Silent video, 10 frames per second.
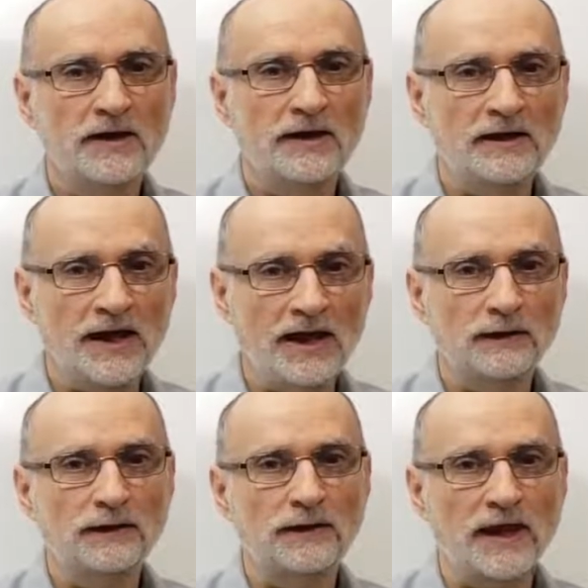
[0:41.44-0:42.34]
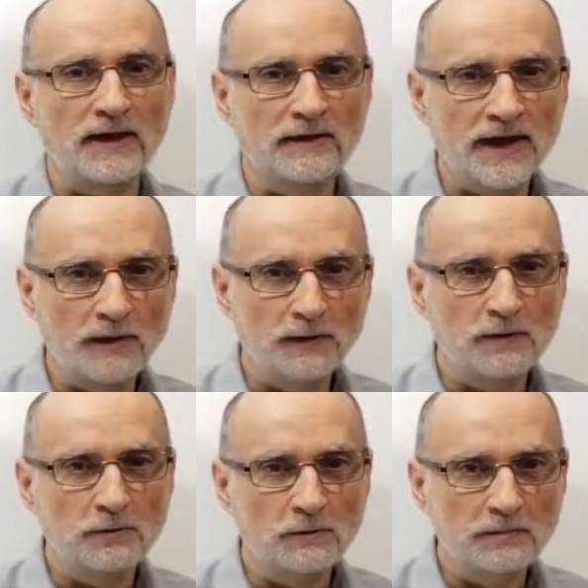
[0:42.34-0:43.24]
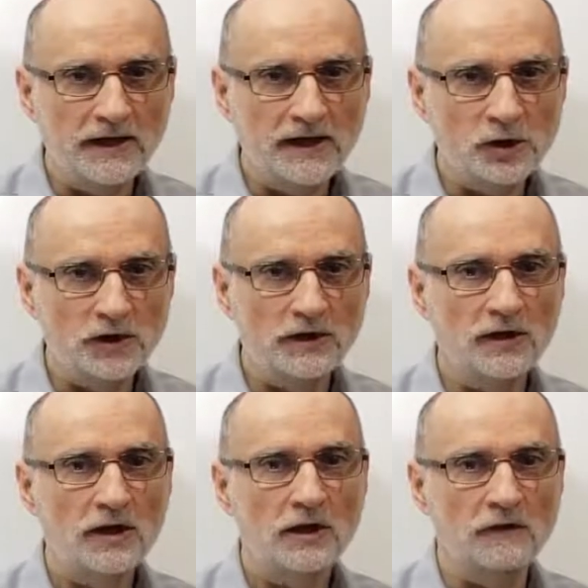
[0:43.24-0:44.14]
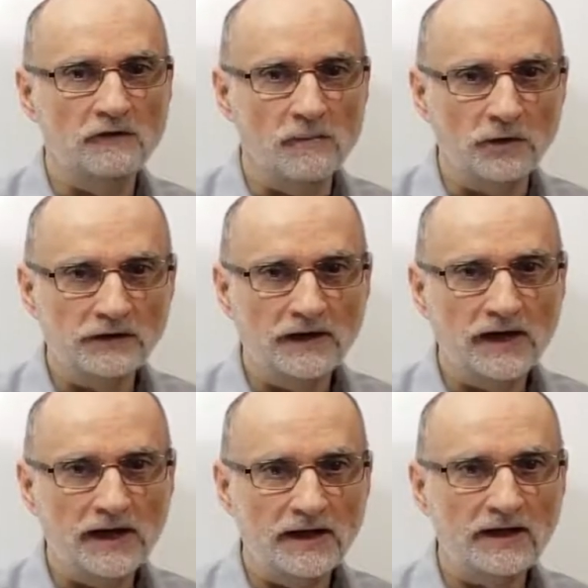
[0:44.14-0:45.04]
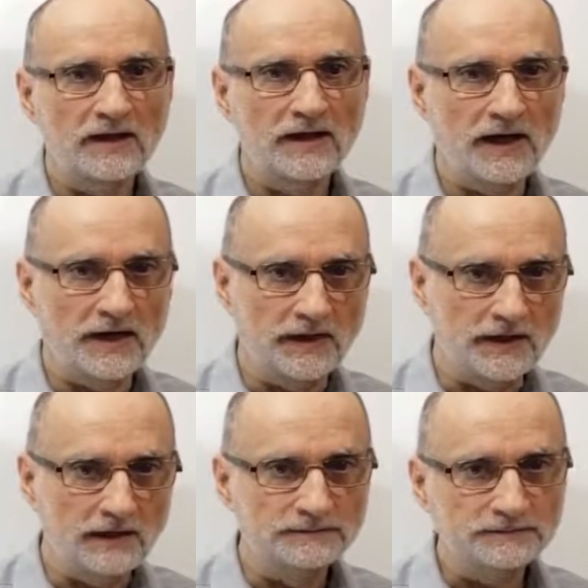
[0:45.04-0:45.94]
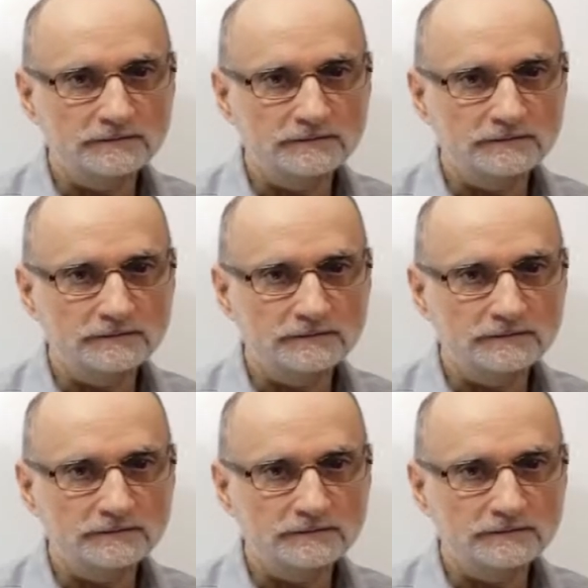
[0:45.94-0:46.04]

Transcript: That's 10 times the population of Montreal, Canada.